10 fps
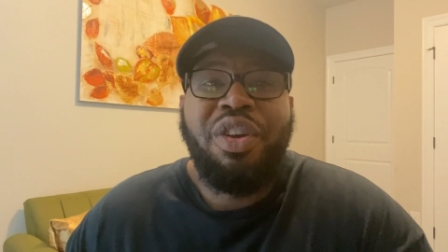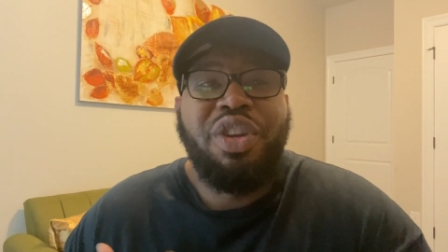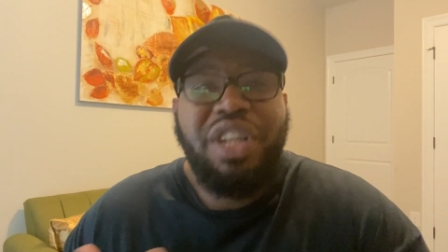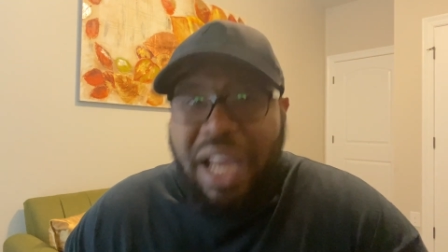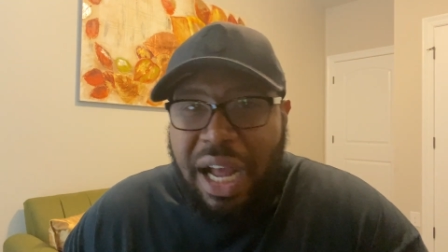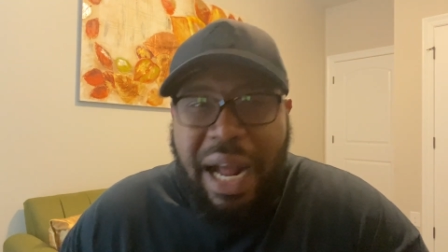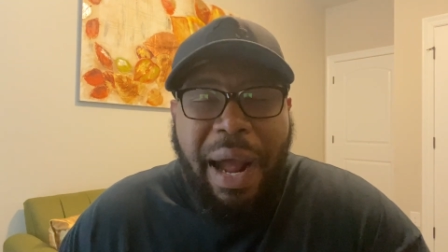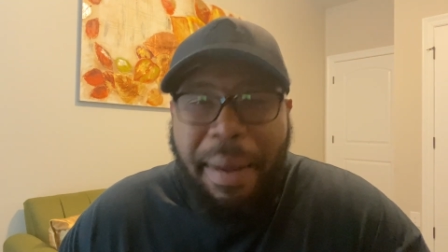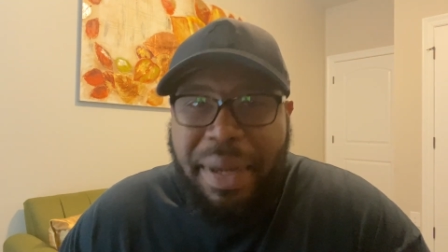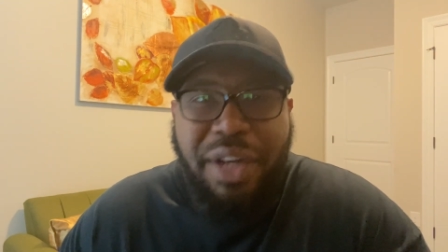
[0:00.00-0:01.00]
yeah,
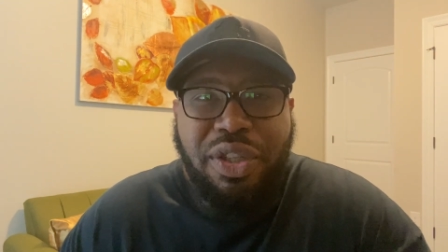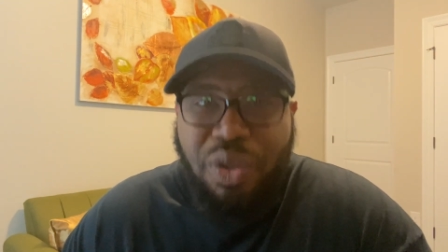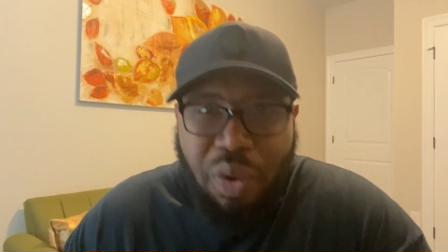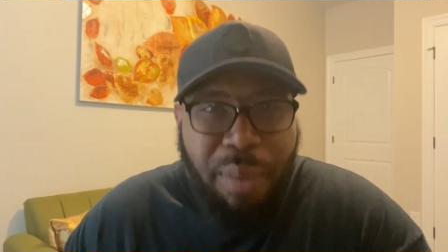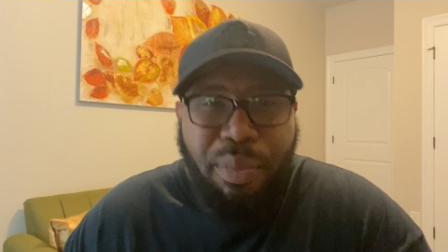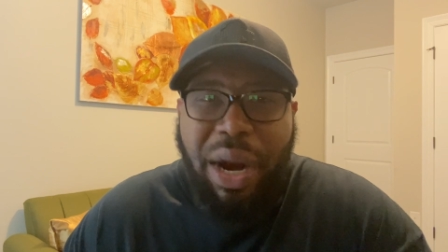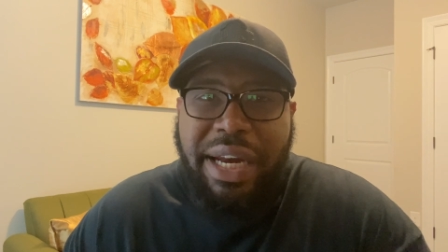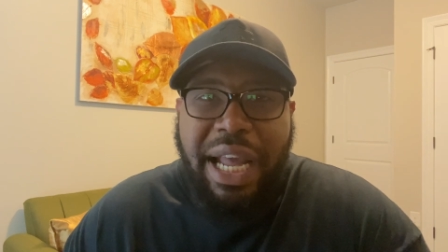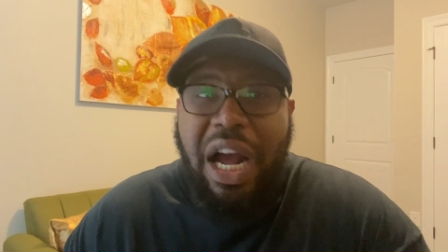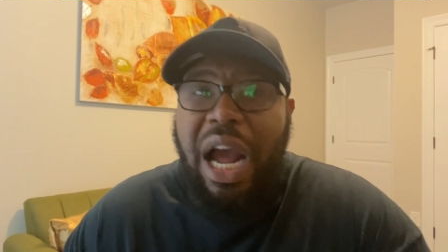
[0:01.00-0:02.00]
I'm in a storm right
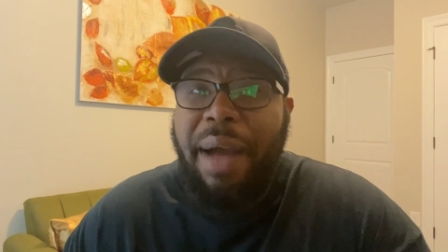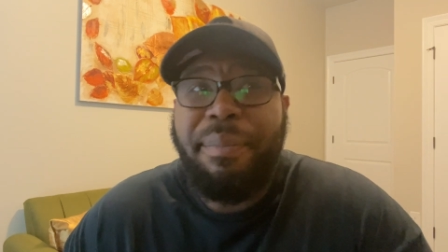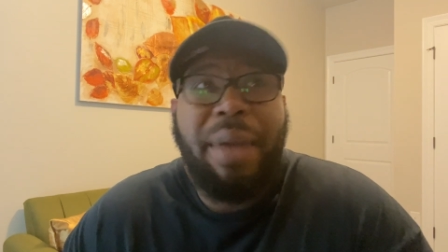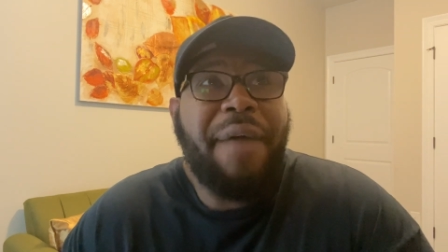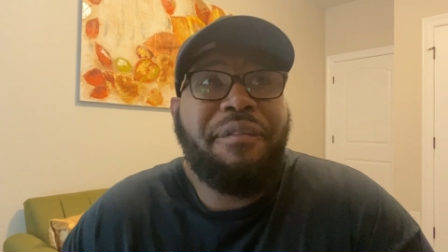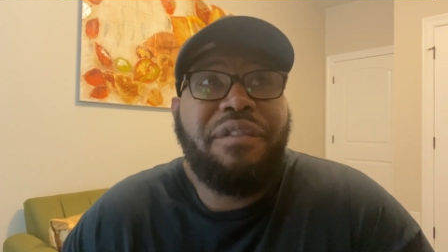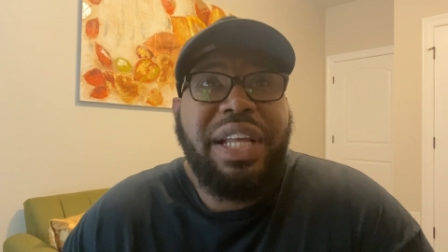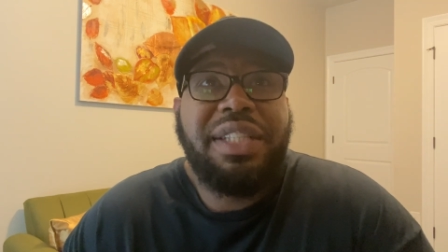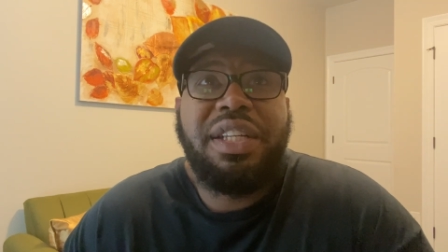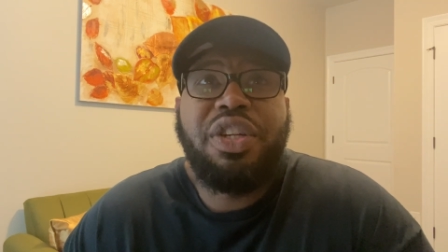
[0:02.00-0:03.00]
now. I'm I'm
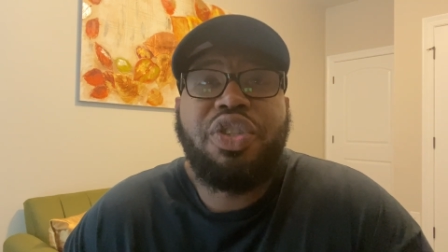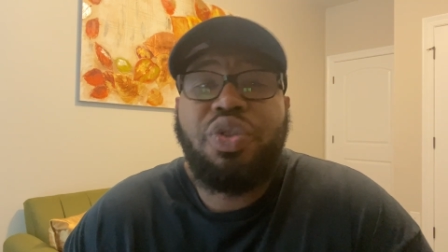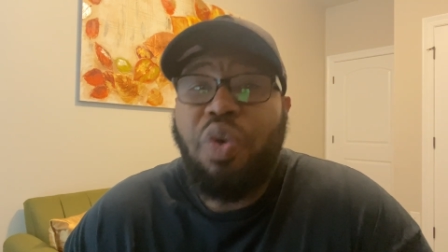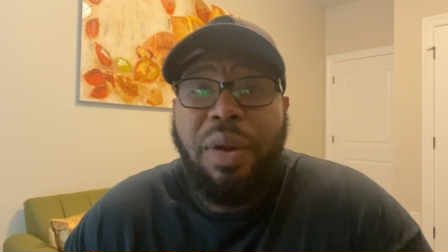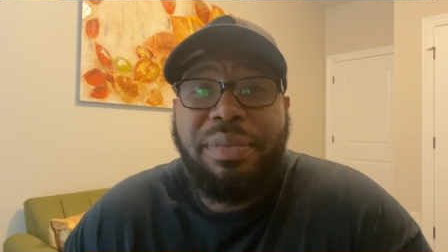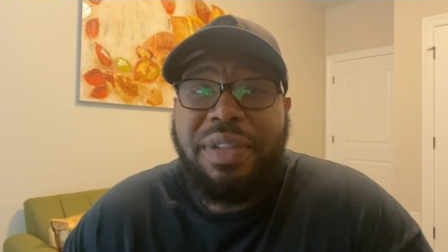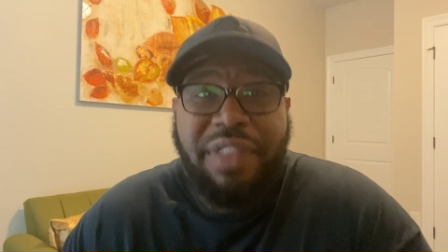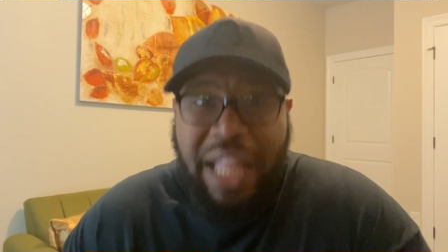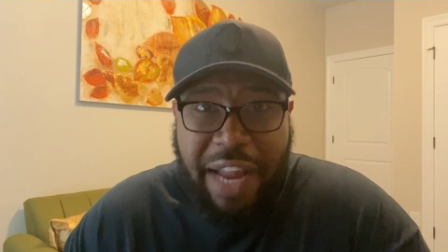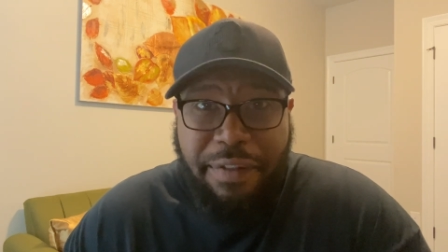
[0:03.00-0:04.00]
facing the storms of
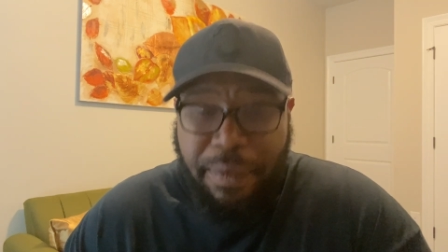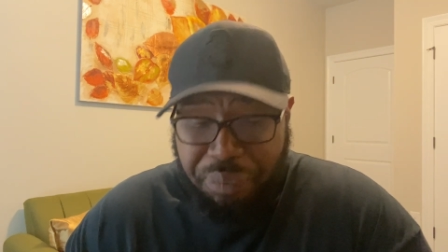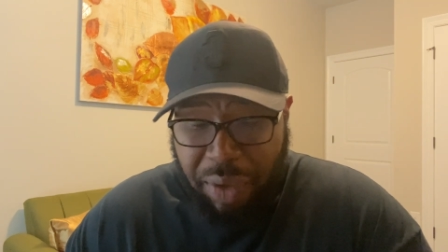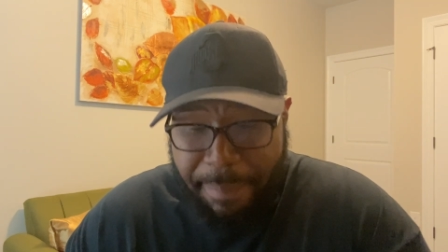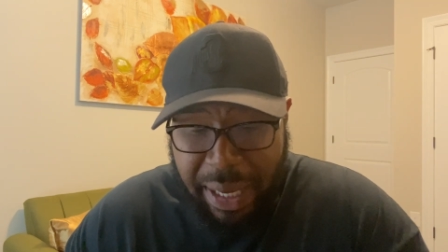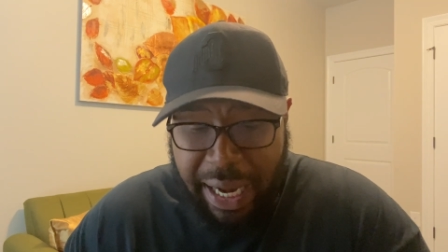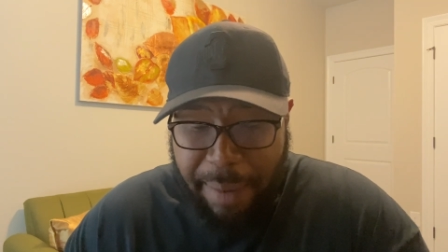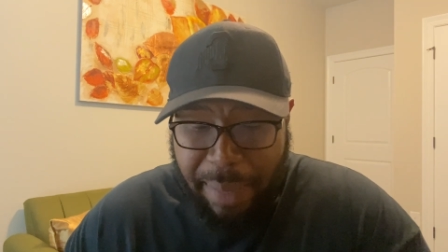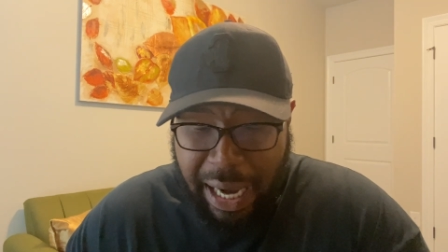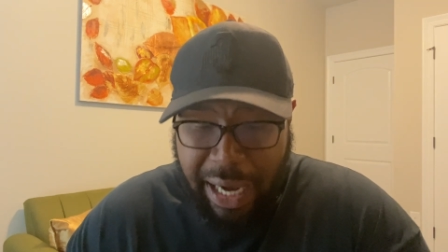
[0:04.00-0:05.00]
life. But
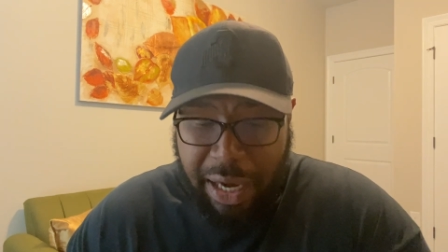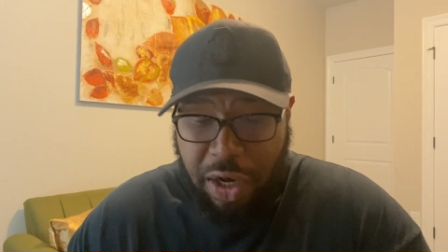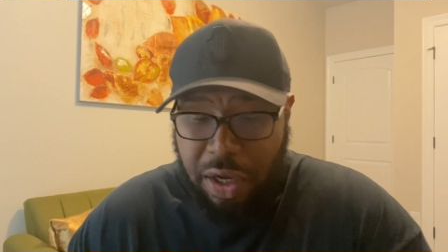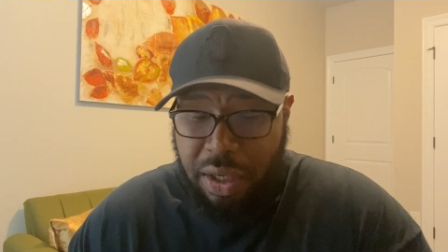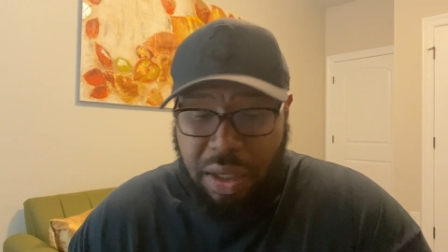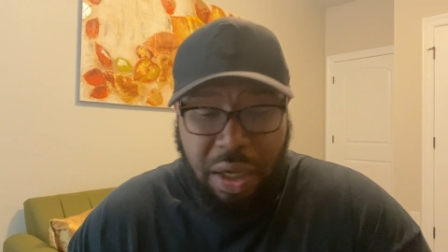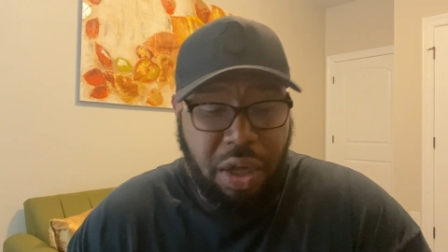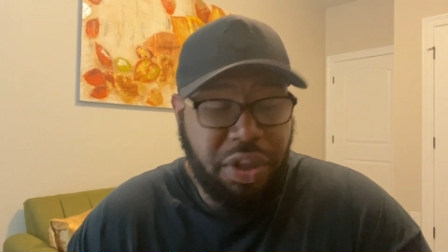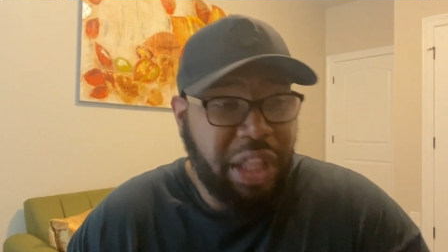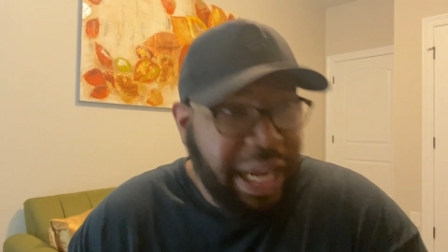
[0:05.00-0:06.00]
am I a,
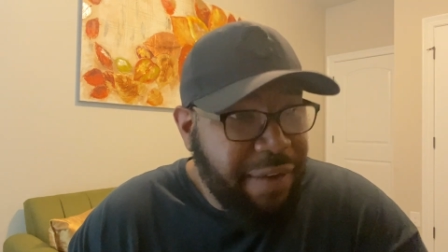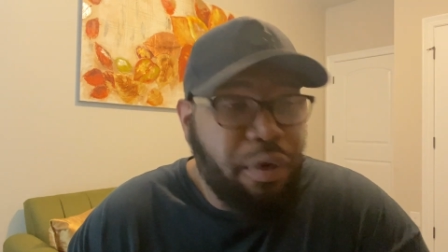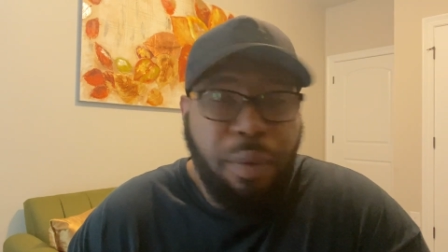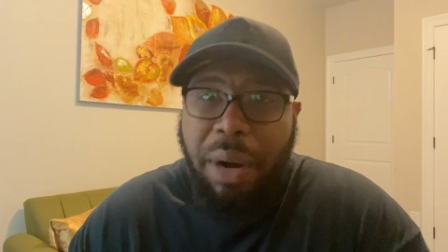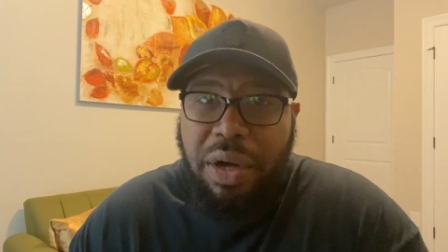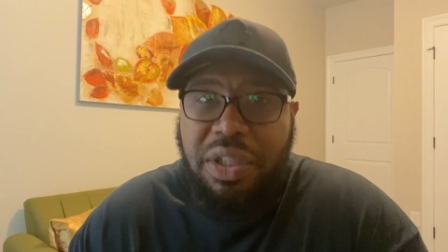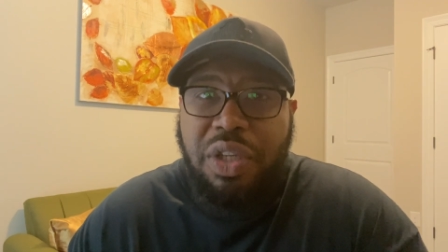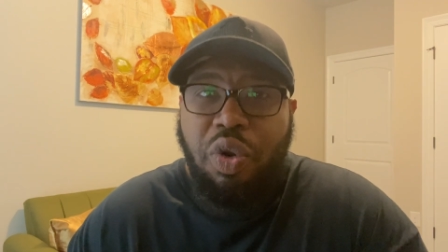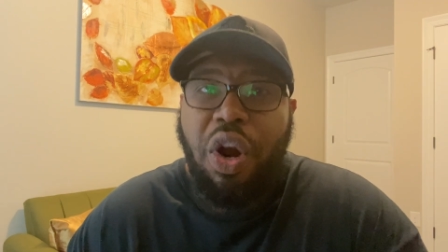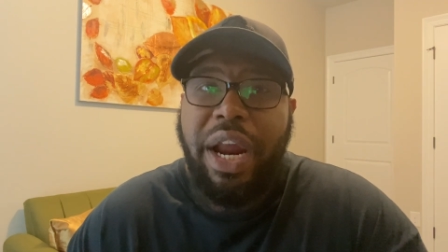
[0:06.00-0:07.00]
a thankful person
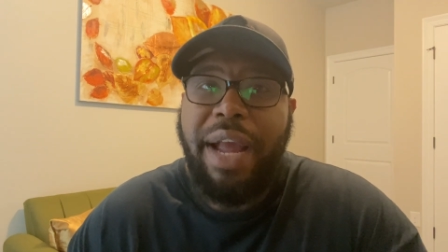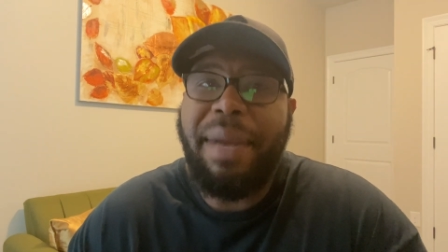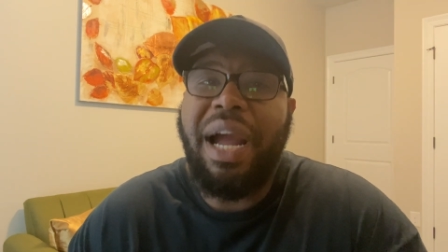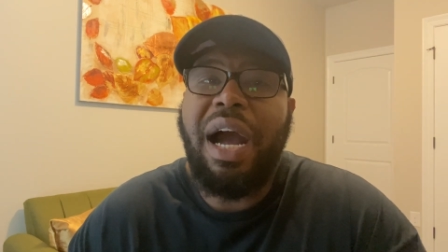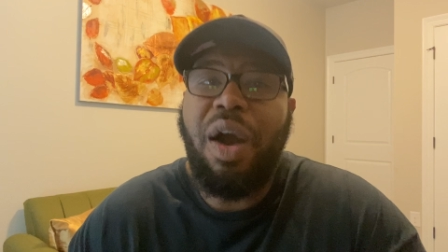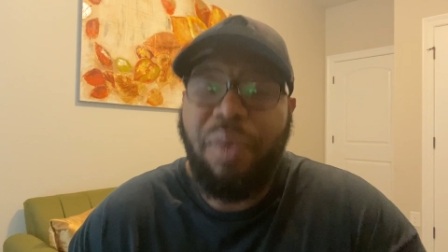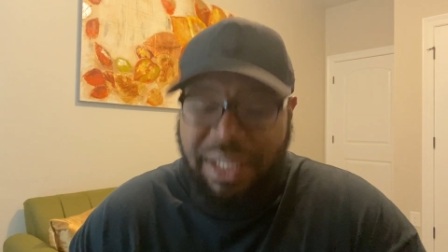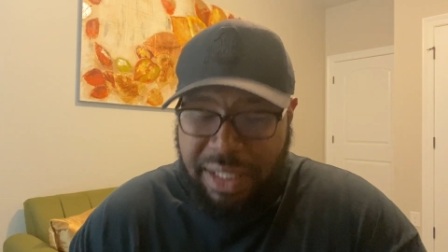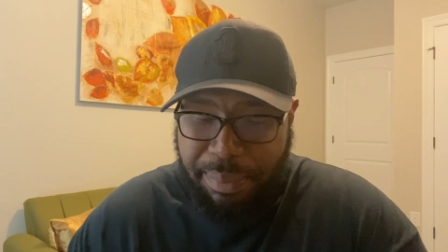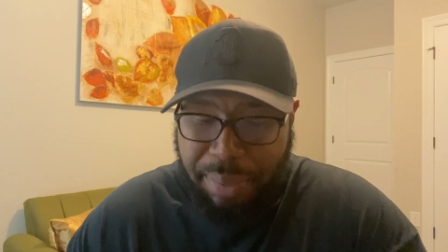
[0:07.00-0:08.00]
or am I always
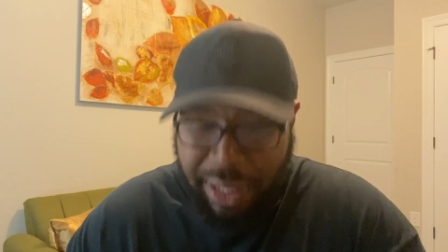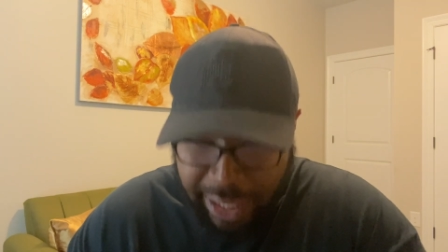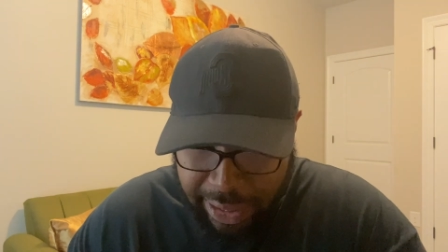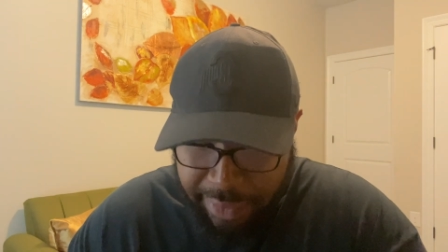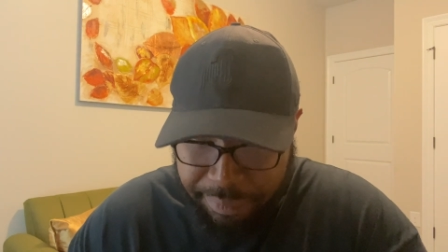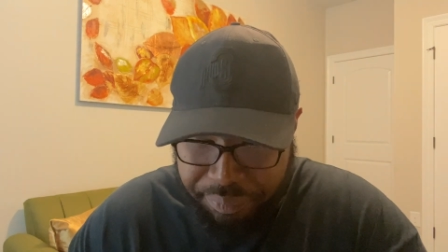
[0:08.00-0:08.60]
complaining?